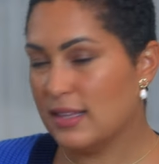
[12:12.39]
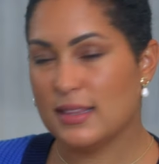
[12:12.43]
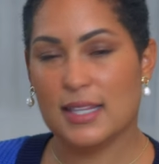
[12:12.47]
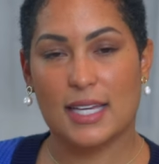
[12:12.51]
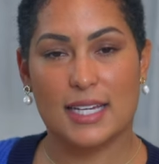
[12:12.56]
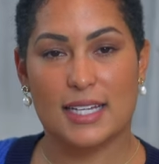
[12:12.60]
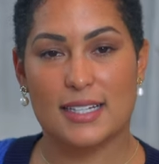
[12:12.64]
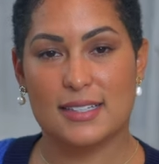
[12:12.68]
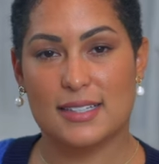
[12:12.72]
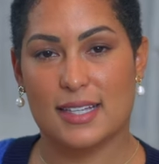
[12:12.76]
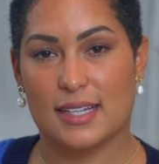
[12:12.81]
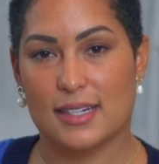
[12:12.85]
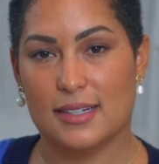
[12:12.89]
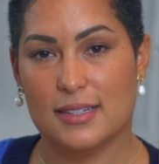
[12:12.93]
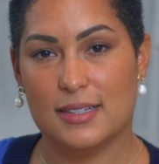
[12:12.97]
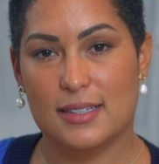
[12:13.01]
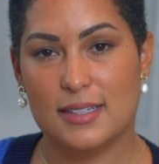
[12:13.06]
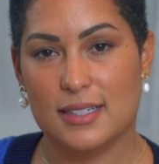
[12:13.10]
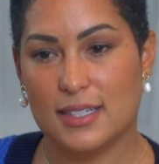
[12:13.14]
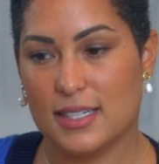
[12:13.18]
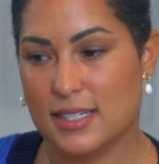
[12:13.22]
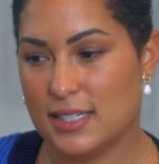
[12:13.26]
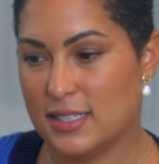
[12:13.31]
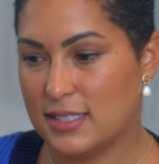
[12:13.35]
Like I said,
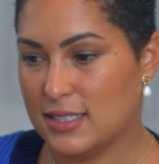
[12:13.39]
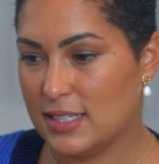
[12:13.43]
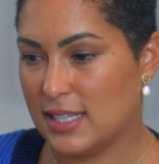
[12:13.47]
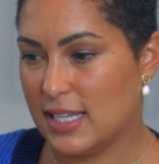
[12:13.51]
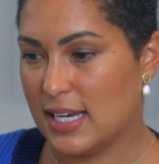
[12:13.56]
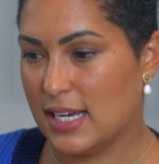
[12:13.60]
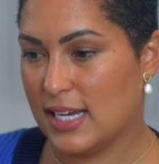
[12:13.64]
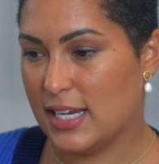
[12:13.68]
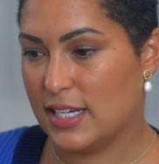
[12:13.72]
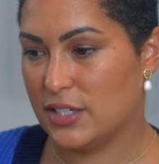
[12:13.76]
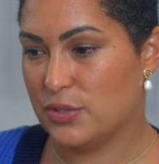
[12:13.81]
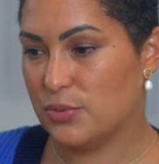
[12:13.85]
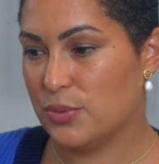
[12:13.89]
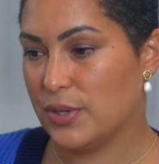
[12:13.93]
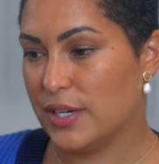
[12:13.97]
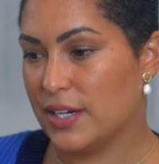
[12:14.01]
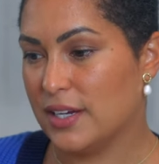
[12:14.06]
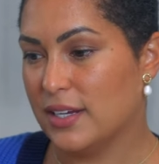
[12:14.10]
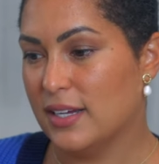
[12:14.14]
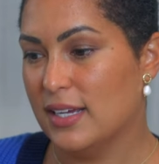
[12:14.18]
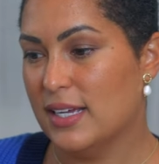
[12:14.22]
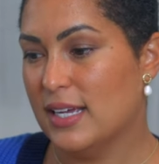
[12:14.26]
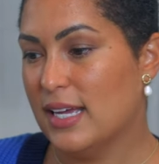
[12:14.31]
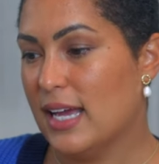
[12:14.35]
getting to that age
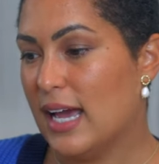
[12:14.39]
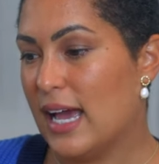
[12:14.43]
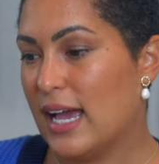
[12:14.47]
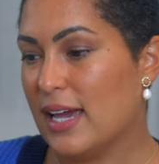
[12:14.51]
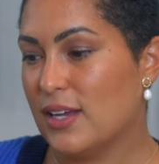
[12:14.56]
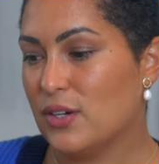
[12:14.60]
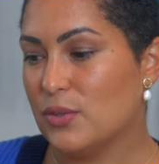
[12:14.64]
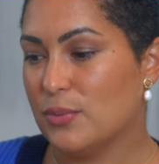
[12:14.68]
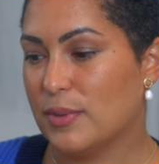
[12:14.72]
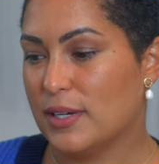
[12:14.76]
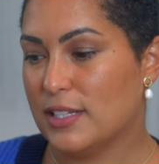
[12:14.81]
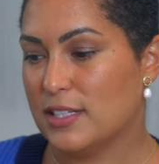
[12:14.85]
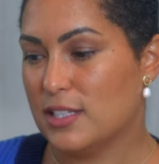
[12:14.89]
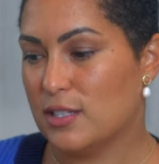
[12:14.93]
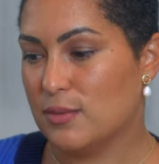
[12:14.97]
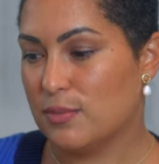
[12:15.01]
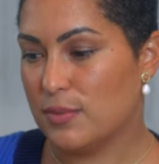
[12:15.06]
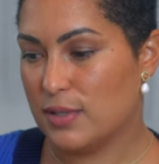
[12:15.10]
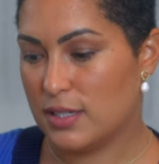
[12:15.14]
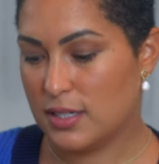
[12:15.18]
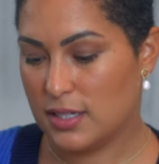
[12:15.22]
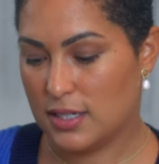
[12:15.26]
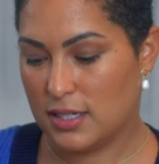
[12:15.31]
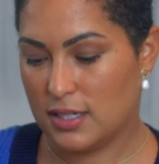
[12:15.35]
where I don't mind
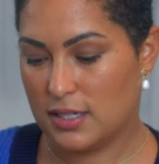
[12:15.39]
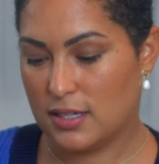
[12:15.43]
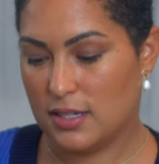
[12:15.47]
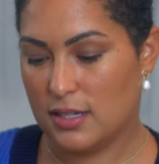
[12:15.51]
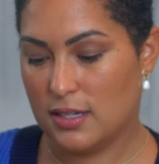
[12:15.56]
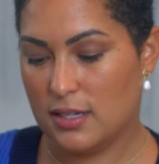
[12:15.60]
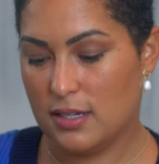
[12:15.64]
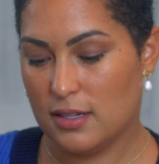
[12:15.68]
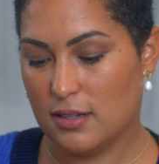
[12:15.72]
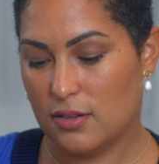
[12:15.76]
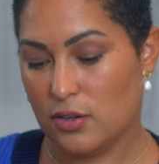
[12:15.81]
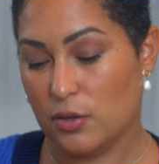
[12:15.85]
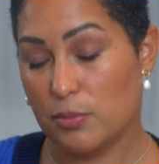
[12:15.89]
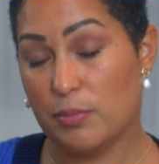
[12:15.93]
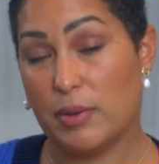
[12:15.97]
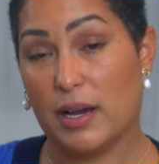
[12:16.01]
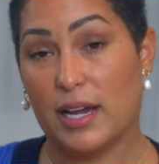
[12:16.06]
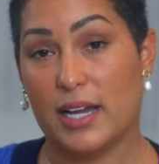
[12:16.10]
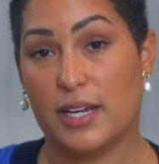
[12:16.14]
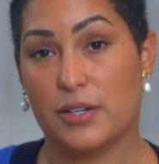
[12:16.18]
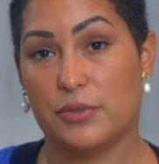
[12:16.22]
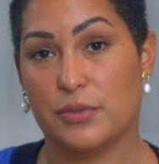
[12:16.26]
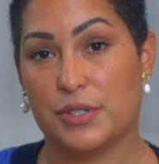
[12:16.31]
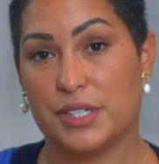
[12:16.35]
spending or
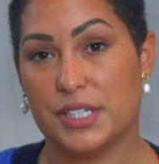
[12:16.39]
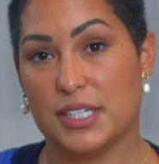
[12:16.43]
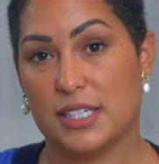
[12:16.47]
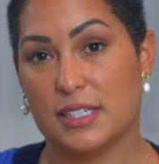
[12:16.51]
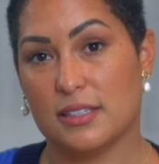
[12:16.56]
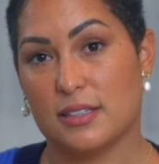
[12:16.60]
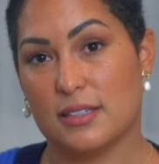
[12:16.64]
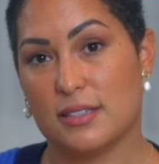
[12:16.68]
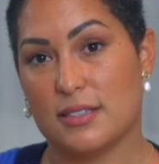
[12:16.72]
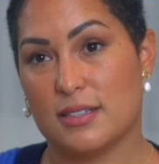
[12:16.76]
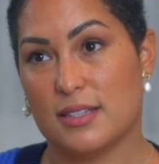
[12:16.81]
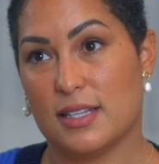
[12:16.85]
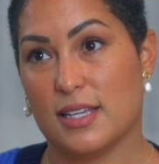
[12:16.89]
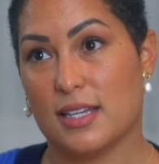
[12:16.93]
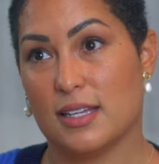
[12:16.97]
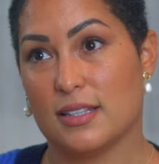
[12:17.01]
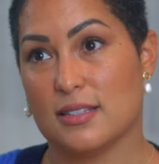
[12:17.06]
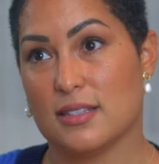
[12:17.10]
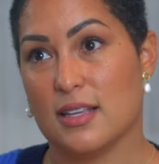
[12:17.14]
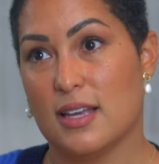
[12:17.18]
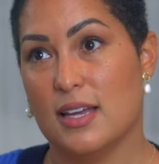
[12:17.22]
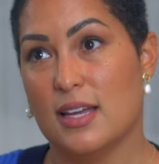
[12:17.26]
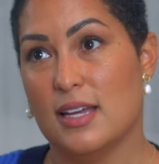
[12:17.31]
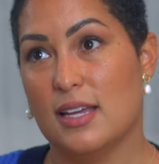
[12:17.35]
buying ridiculous
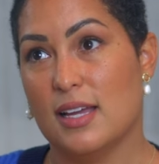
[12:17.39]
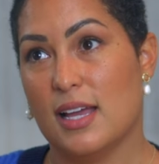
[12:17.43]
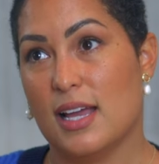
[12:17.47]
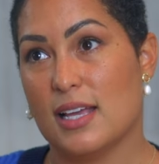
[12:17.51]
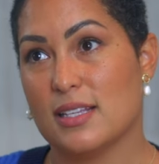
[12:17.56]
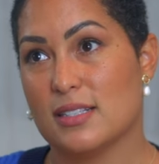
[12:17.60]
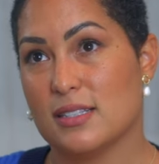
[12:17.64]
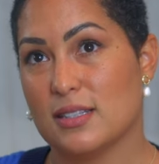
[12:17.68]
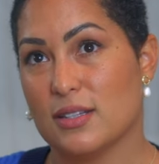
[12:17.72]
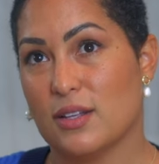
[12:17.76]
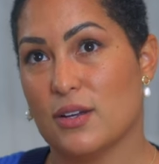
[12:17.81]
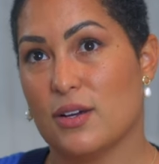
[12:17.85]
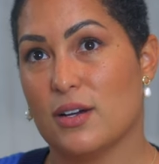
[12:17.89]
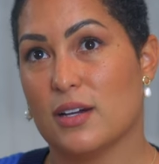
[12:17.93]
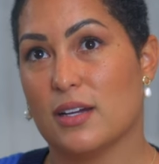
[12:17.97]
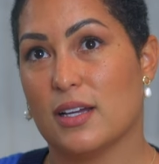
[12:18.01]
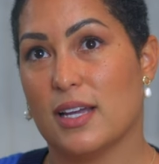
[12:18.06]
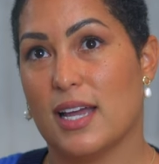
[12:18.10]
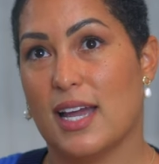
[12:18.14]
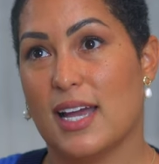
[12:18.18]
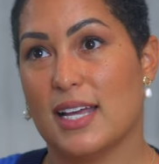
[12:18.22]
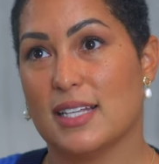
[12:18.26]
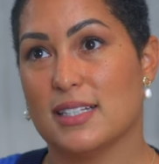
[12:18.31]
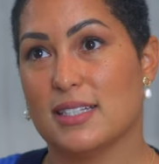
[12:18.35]
things as
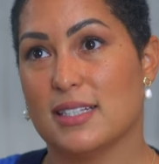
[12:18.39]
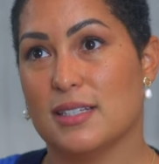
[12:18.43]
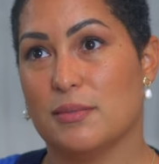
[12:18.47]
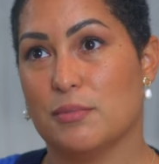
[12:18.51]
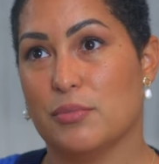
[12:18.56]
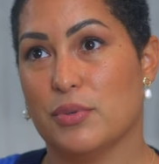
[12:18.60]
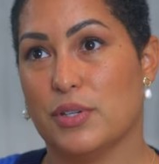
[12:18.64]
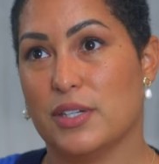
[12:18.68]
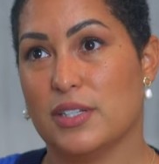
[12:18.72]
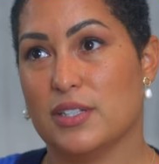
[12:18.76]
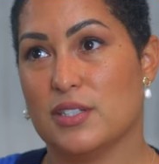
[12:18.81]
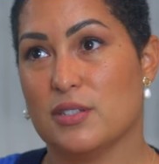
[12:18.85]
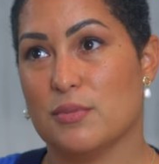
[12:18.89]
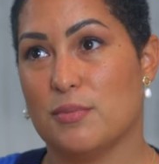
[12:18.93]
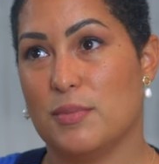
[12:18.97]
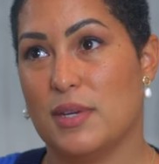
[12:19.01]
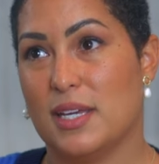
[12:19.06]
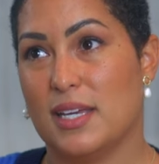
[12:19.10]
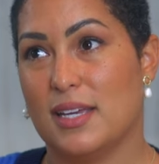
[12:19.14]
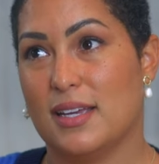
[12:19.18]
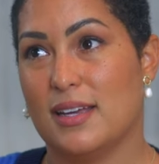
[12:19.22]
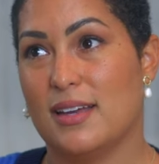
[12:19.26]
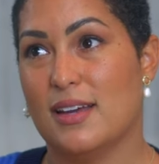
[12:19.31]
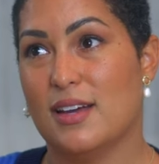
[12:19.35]
long as it brings
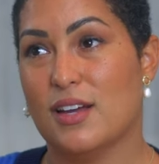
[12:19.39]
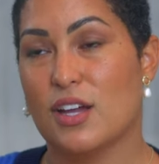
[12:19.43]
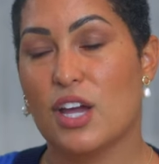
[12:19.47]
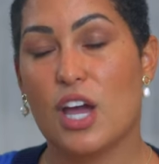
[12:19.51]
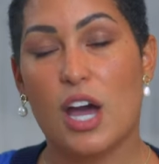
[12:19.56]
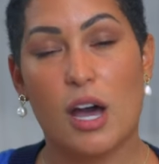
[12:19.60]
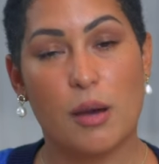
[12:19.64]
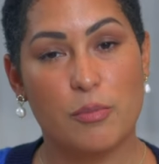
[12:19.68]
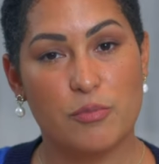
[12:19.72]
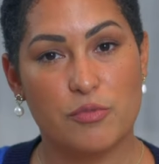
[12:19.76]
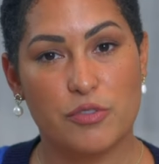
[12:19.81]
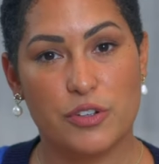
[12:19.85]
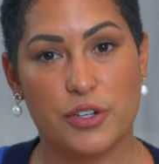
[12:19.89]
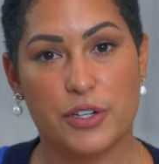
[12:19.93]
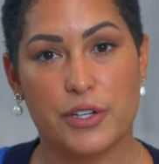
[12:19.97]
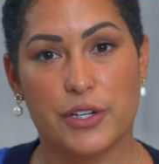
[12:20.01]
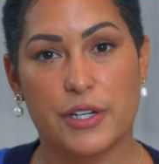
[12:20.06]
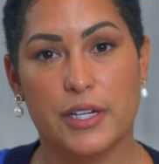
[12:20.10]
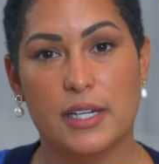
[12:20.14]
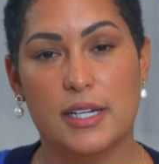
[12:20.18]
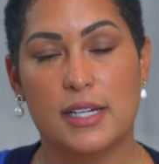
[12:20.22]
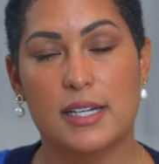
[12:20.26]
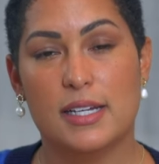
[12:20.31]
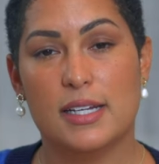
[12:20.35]
me
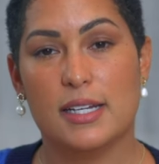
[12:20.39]
comfort,